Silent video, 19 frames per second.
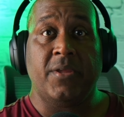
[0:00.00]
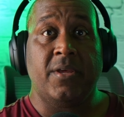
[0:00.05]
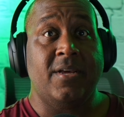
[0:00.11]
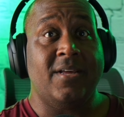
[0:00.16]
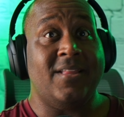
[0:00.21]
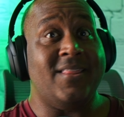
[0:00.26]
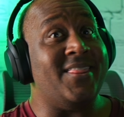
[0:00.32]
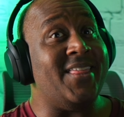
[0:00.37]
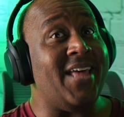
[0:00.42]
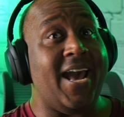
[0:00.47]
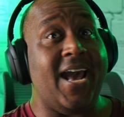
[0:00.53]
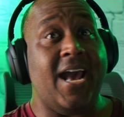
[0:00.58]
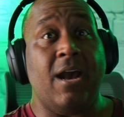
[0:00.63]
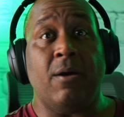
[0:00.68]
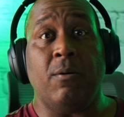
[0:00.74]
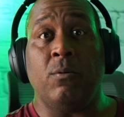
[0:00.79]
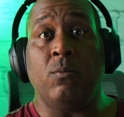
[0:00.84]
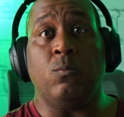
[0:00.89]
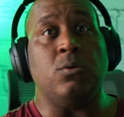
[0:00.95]

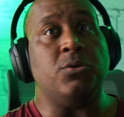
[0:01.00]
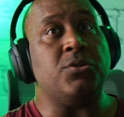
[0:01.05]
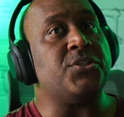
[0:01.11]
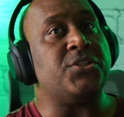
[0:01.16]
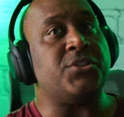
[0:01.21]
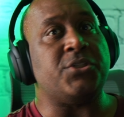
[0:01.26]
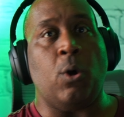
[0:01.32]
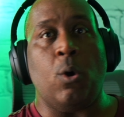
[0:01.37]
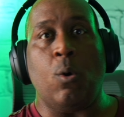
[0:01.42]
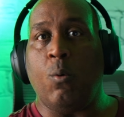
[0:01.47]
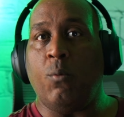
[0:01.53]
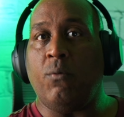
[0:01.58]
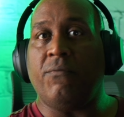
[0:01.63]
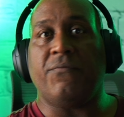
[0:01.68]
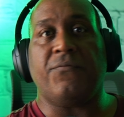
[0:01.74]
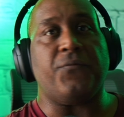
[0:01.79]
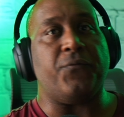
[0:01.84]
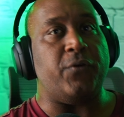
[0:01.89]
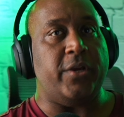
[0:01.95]
That was so
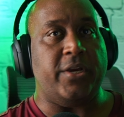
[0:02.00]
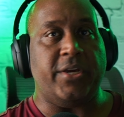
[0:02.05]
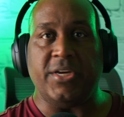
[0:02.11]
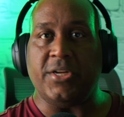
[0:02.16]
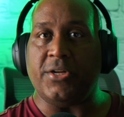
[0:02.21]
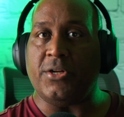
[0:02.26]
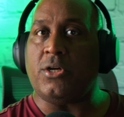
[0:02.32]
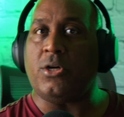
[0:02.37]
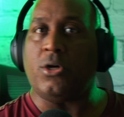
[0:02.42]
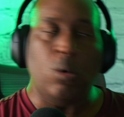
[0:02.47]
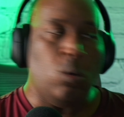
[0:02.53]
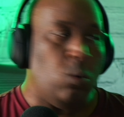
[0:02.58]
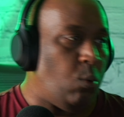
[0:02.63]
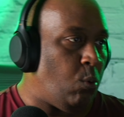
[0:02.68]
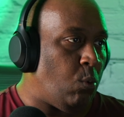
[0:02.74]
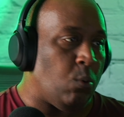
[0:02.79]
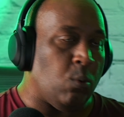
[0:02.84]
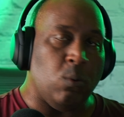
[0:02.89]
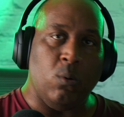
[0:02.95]
freaking
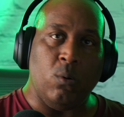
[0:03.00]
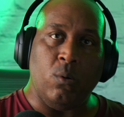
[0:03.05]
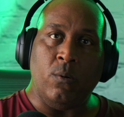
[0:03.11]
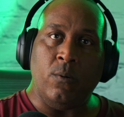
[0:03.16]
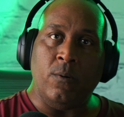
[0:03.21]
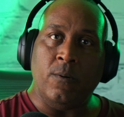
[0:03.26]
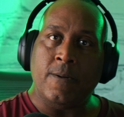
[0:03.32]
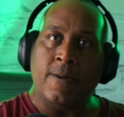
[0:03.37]
cool.